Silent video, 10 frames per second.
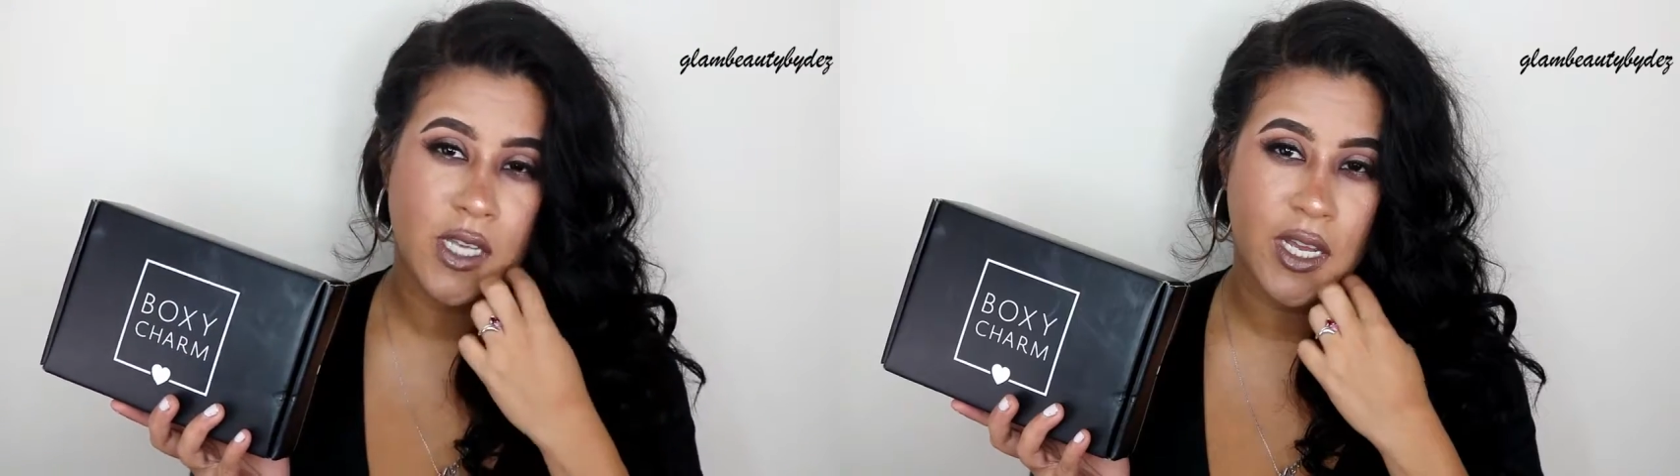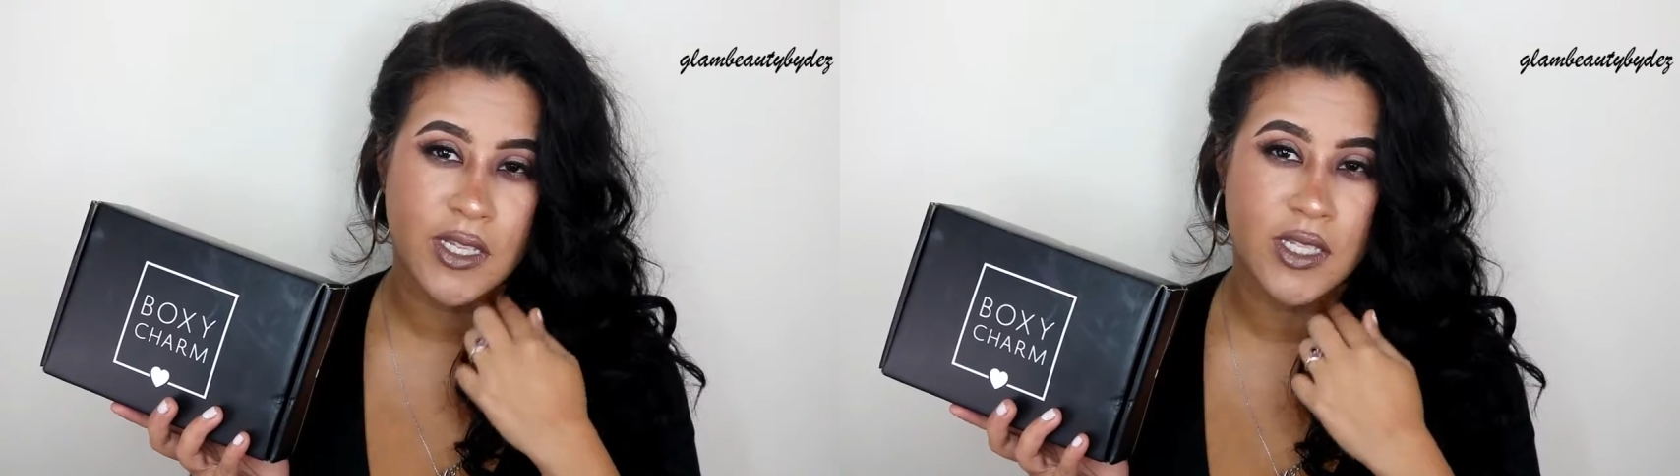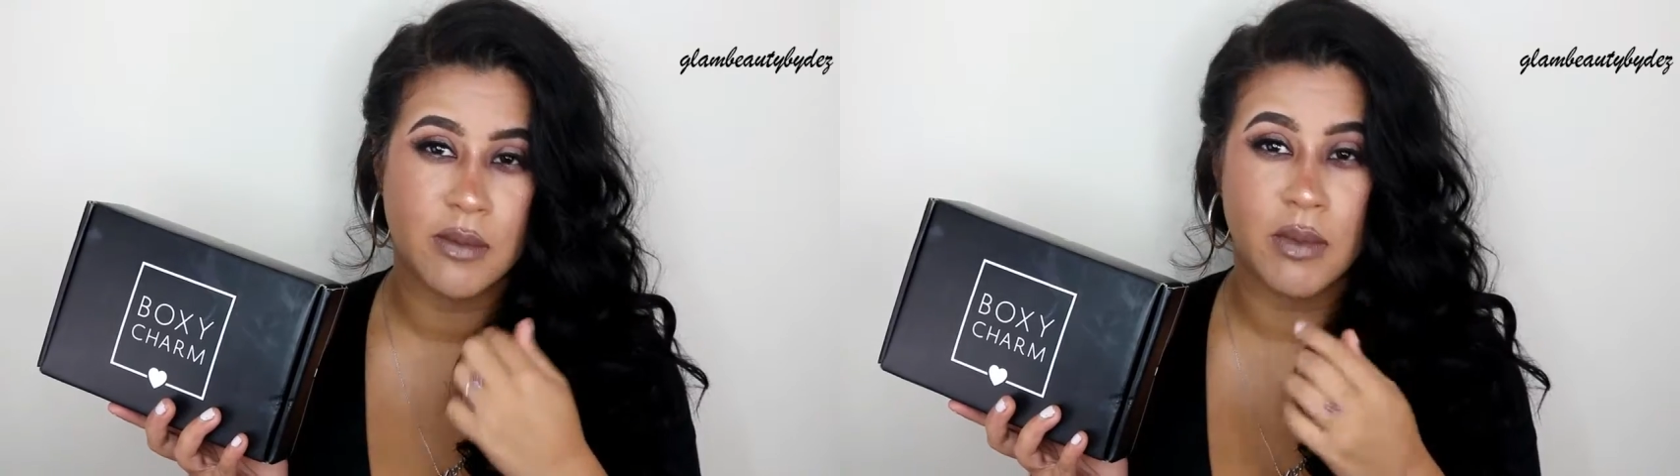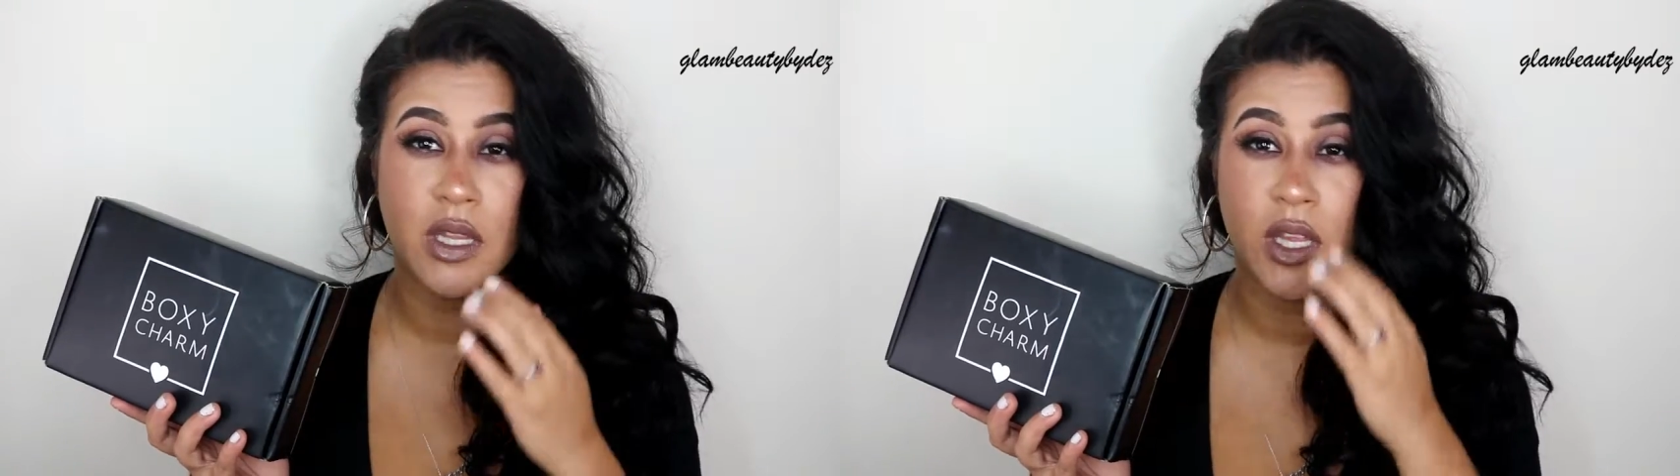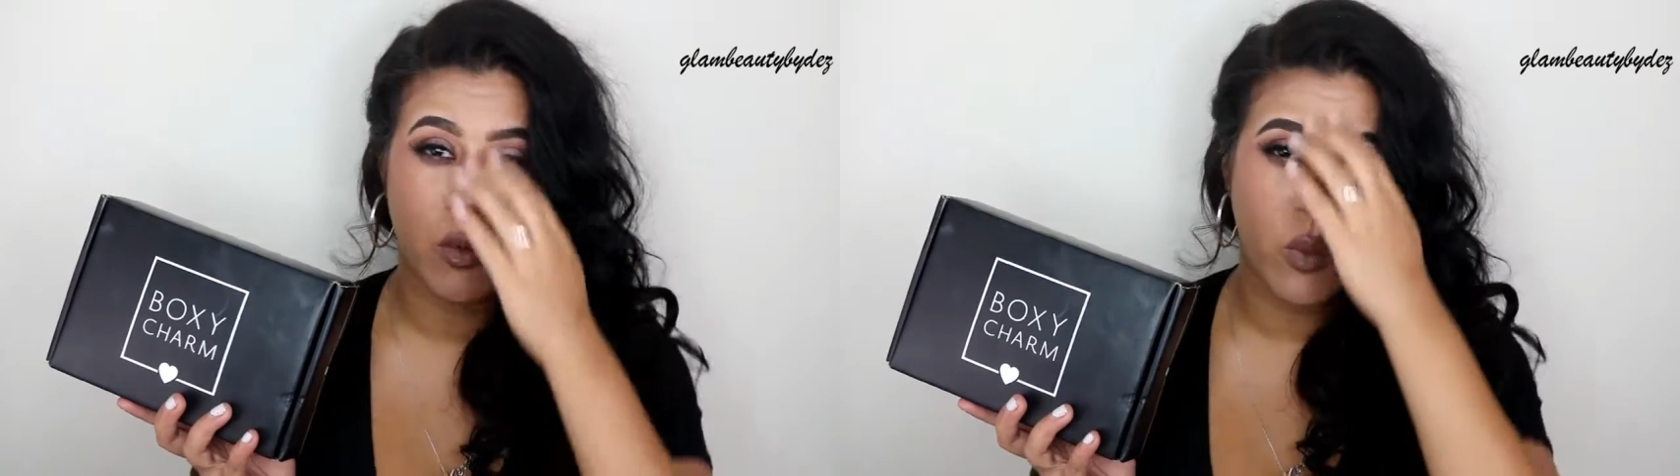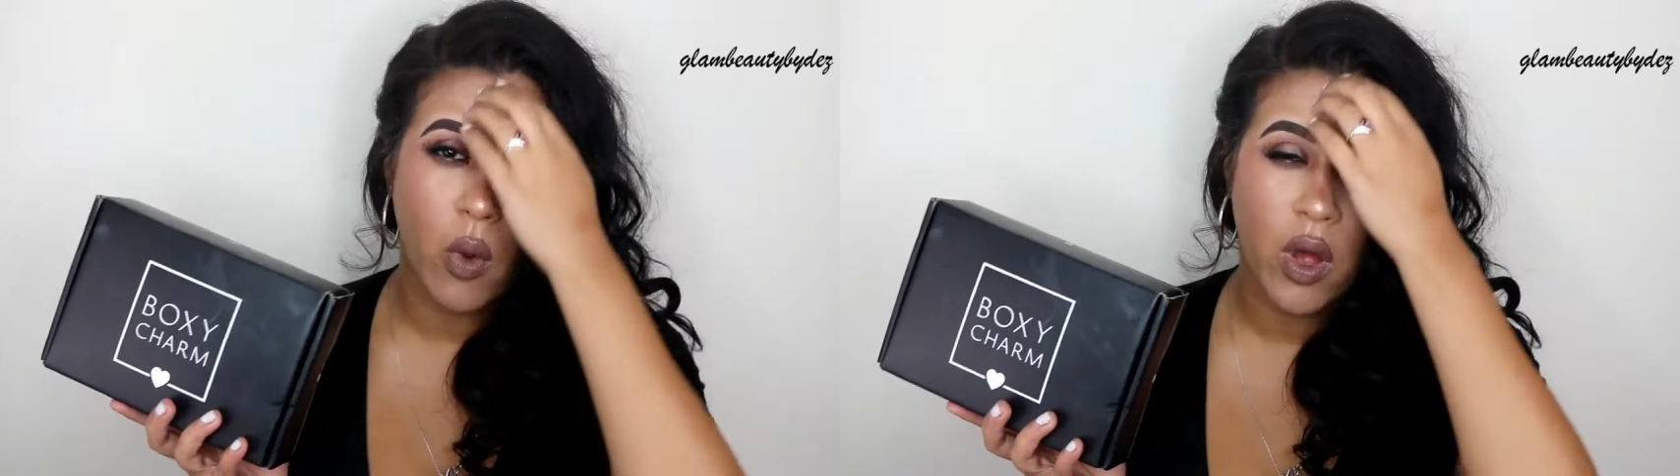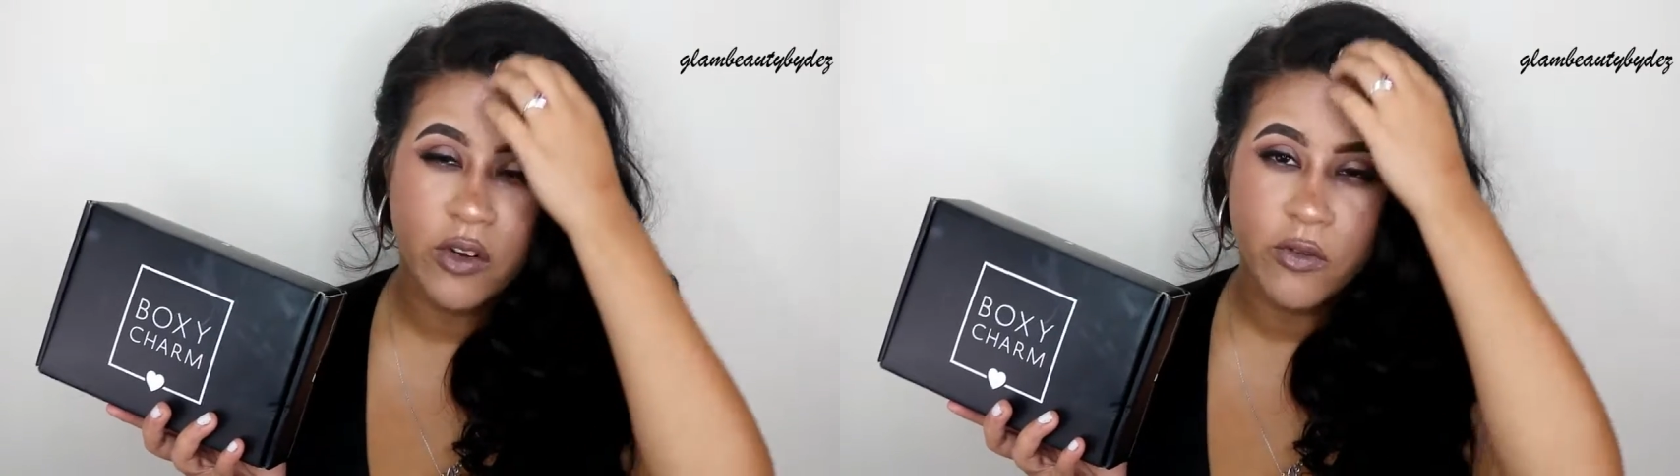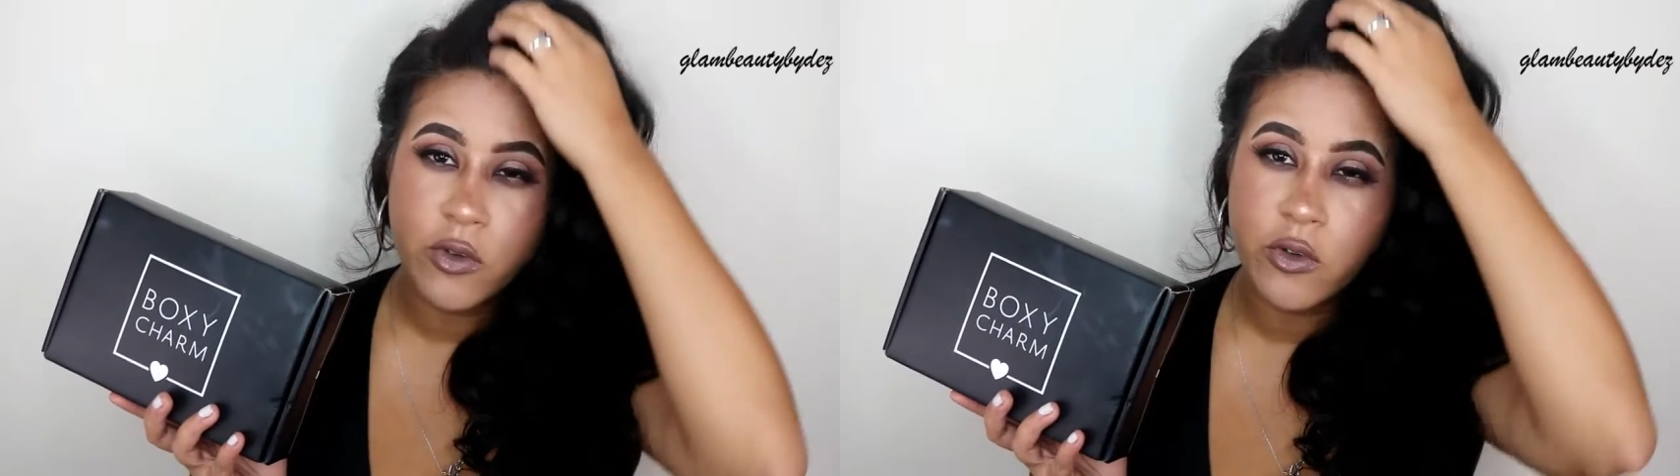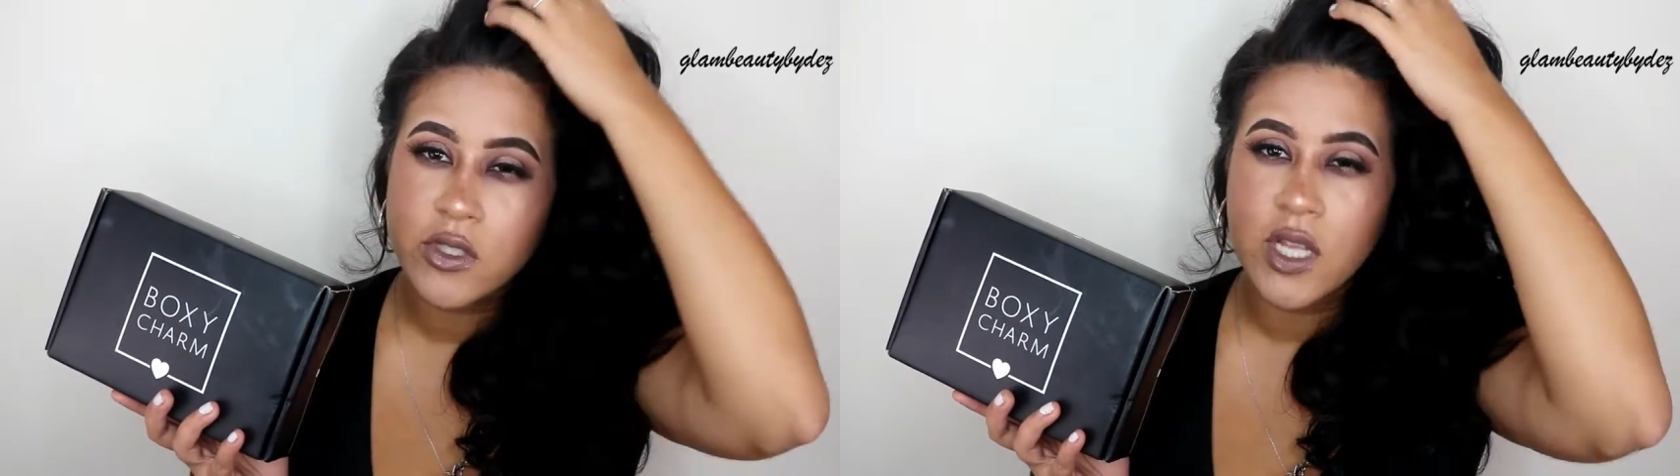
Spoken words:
tends to be like one full